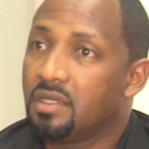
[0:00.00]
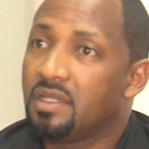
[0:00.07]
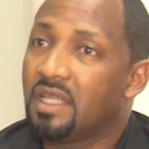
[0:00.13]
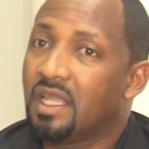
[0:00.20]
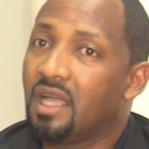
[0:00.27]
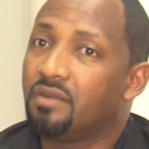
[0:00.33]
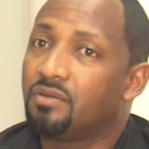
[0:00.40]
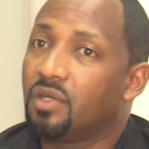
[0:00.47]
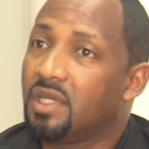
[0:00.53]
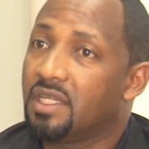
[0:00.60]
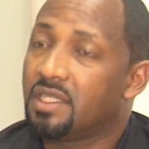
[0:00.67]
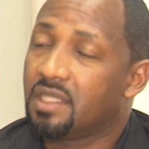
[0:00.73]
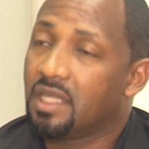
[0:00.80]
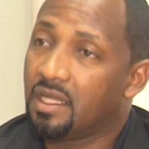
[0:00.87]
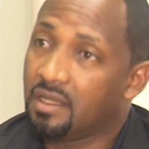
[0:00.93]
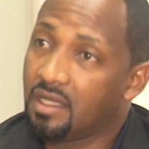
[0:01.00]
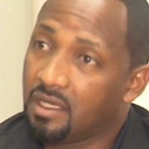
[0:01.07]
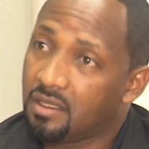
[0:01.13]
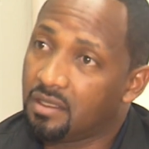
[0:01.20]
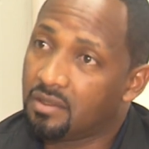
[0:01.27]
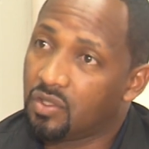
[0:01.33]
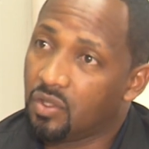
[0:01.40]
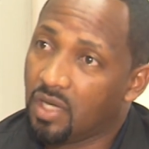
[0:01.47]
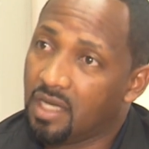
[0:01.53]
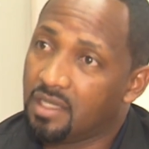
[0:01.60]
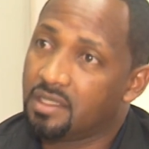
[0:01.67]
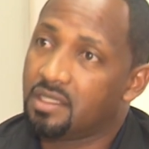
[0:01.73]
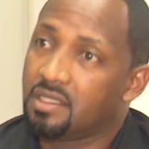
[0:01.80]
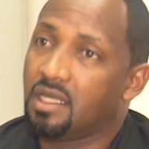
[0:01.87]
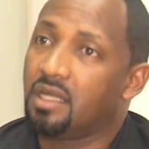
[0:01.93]
They have to understand that
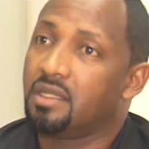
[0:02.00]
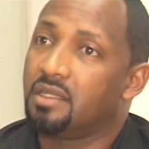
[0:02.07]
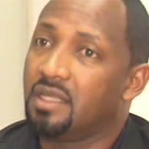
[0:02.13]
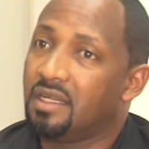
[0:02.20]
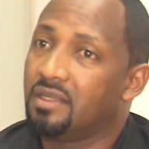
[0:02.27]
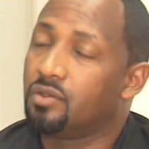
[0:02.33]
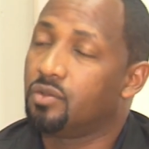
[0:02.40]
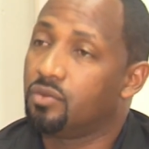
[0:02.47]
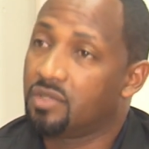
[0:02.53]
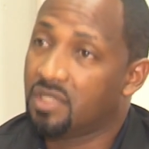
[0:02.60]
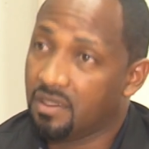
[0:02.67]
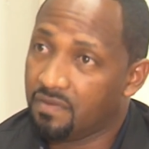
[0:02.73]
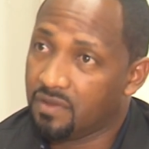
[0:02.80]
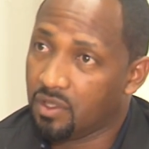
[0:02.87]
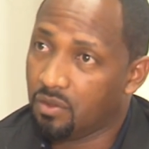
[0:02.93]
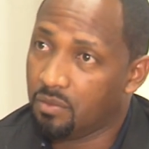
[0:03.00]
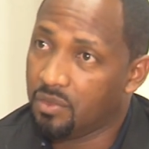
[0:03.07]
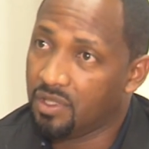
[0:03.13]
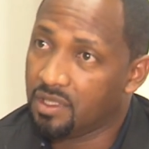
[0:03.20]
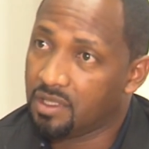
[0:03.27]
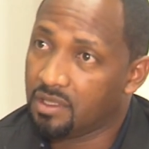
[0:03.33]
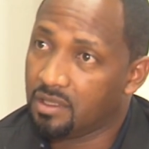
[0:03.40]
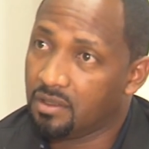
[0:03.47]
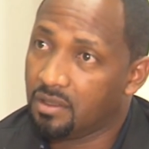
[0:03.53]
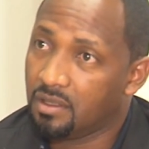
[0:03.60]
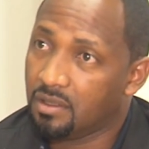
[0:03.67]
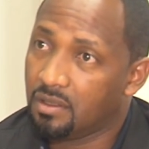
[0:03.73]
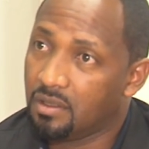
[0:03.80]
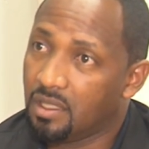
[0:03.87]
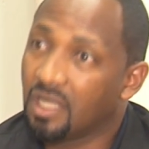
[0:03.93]
journalists are there to serve the community,
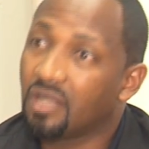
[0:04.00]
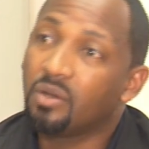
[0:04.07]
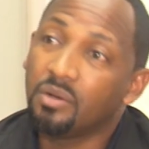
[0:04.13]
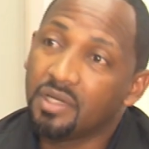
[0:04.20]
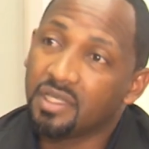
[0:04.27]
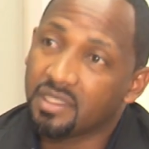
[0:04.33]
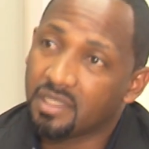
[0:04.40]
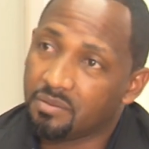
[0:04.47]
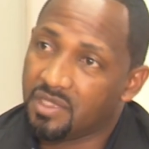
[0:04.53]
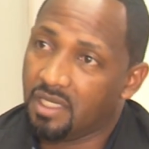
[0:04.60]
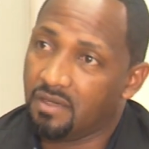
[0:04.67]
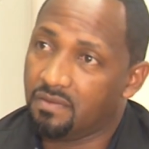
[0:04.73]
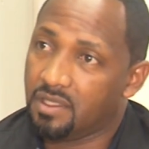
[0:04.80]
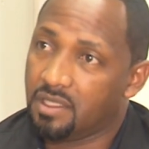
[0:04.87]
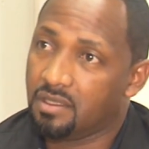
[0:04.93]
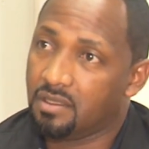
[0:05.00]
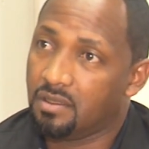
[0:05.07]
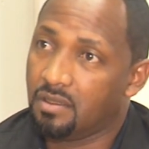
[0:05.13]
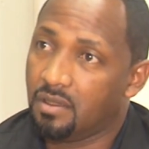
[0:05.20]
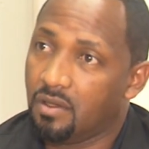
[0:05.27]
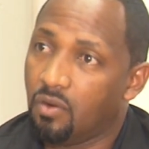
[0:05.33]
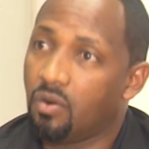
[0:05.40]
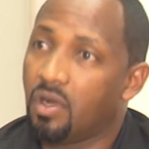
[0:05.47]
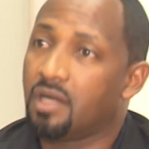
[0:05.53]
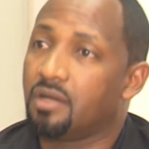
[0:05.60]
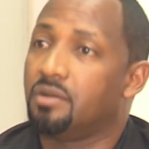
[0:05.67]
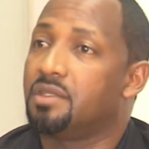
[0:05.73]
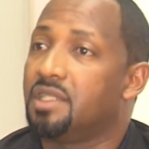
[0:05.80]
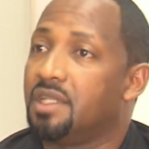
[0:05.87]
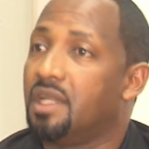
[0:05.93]
including themselves, who are
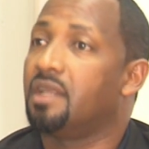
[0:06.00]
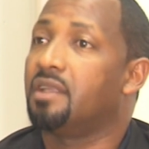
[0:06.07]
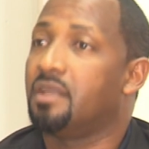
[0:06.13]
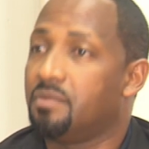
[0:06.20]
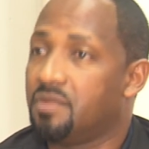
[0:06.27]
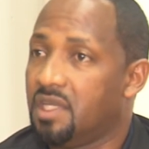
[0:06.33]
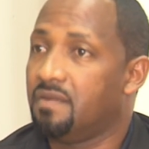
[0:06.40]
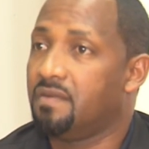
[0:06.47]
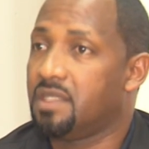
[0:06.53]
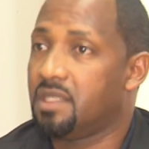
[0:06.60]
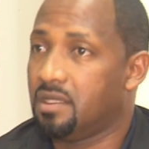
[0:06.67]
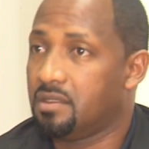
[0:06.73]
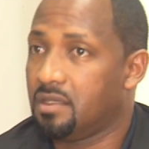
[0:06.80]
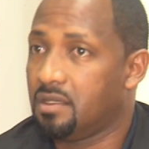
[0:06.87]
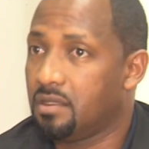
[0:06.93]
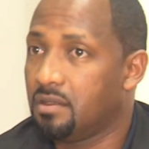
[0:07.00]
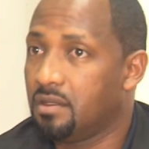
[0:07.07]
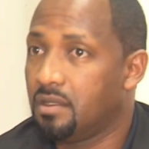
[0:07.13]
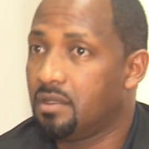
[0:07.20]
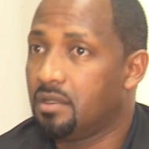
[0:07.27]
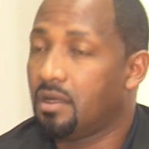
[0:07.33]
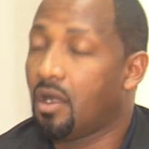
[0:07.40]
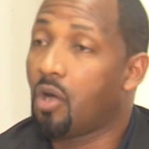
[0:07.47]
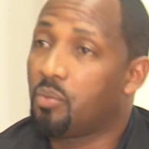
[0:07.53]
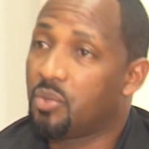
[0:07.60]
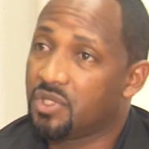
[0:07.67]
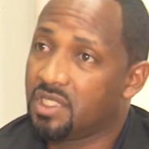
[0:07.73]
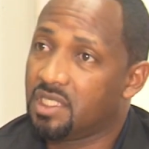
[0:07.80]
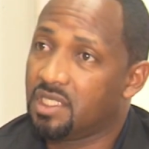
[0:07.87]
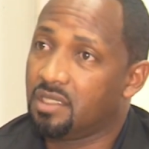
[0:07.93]
considering themselves as an
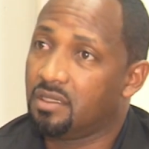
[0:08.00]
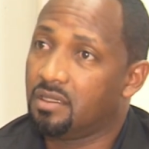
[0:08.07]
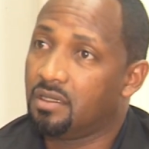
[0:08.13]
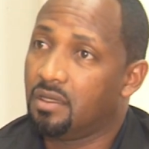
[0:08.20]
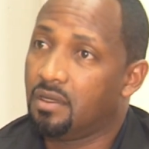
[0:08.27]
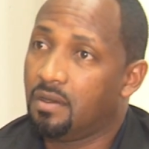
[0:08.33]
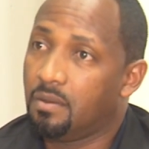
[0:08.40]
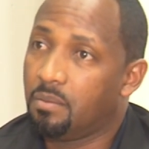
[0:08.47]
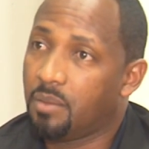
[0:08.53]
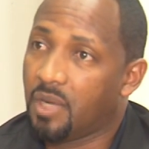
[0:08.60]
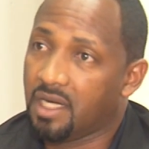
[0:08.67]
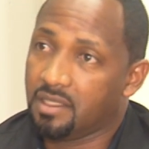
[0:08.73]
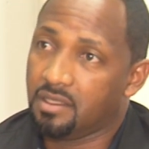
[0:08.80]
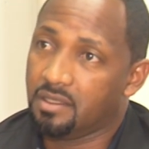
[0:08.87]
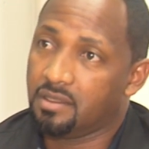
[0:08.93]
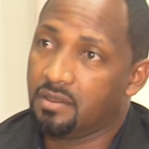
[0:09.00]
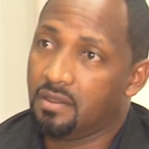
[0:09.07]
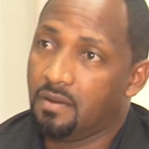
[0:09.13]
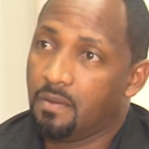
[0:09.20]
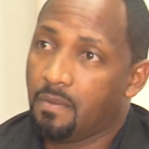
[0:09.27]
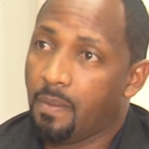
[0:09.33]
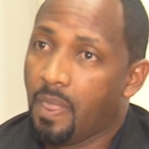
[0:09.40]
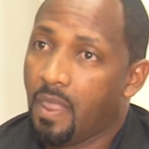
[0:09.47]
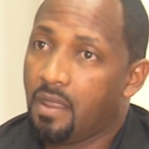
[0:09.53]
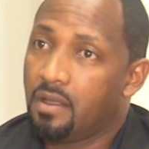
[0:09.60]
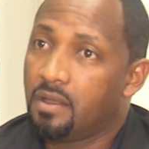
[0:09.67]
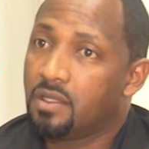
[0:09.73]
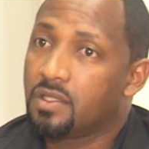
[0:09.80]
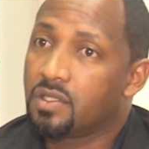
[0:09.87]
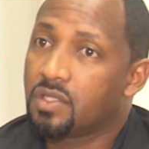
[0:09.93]
opposition party.
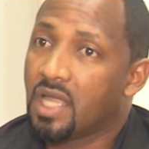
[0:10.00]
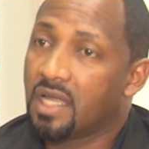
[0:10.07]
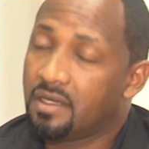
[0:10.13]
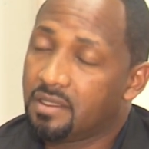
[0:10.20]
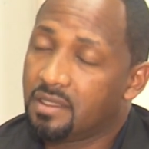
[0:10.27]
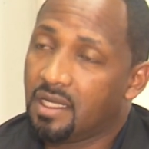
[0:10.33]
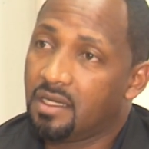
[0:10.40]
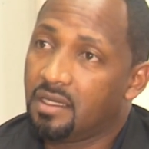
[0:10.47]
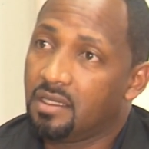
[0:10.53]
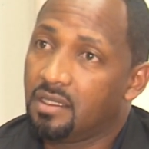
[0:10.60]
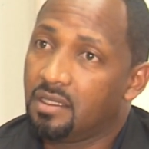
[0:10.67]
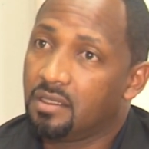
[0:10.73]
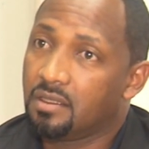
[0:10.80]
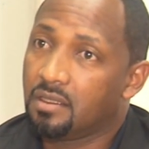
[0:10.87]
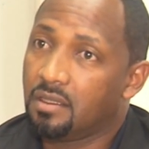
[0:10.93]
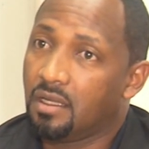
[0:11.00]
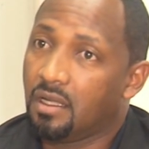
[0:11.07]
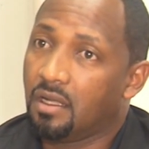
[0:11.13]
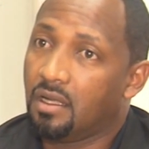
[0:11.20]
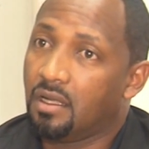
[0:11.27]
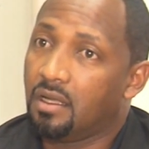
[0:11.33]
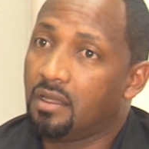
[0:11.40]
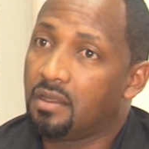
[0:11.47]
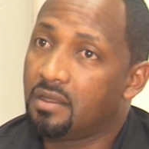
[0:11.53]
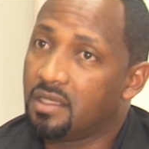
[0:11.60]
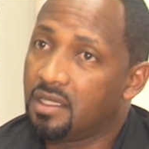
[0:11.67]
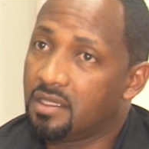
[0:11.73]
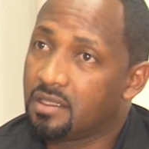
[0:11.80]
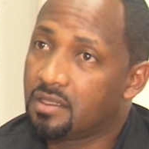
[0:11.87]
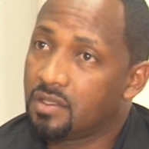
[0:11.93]
Understanding
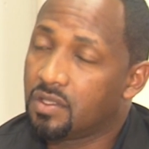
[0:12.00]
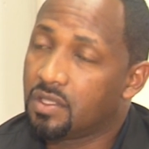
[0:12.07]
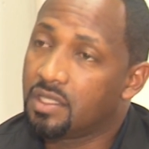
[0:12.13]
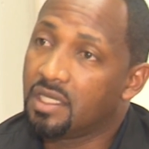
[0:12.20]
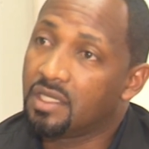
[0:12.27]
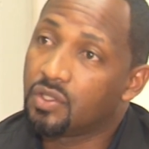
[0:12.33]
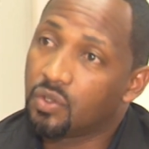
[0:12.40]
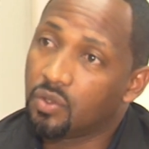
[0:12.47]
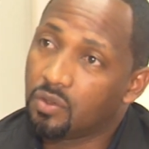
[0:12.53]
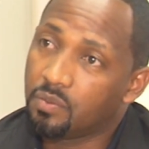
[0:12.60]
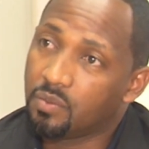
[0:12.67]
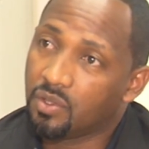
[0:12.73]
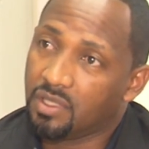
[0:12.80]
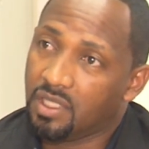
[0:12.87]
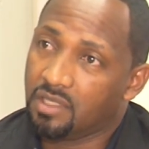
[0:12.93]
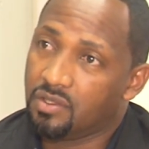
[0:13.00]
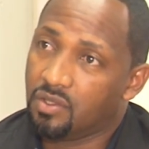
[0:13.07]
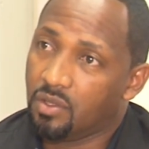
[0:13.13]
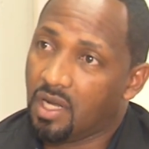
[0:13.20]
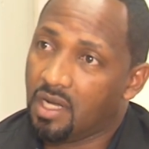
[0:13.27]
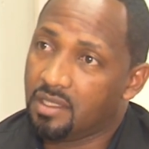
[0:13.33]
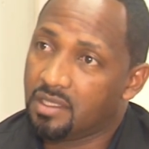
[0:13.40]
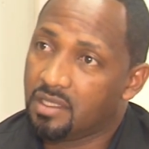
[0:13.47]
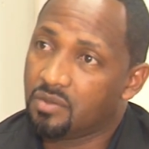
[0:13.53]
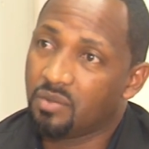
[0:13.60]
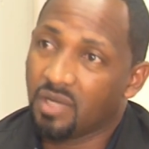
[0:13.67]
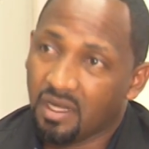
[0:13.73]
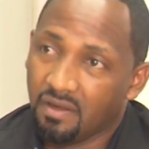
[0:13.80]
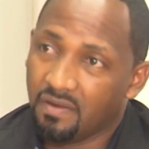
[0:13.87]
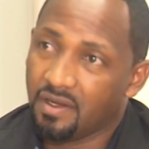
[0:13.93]
this, they should protect journalists
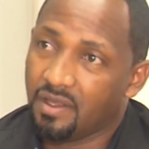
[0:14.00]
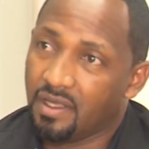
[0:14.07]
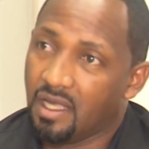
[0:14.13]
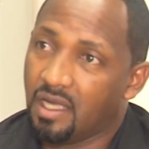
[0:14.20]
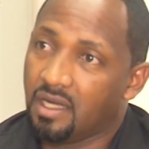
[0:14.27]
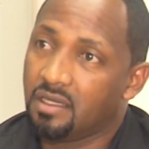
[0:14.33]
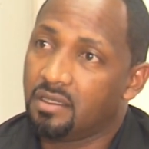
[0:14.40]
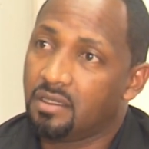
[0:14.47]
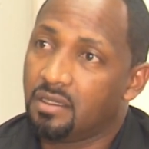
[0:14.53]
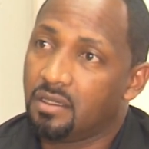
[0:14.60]
wherever they are,